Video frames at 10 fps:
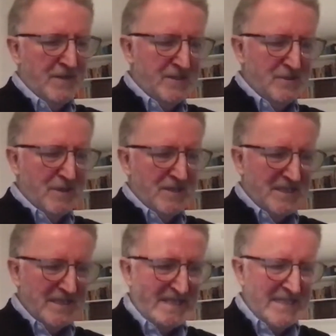So
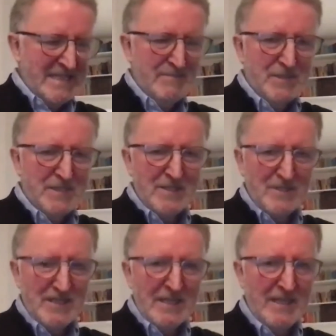it's
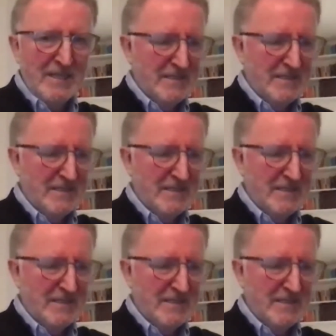absolutely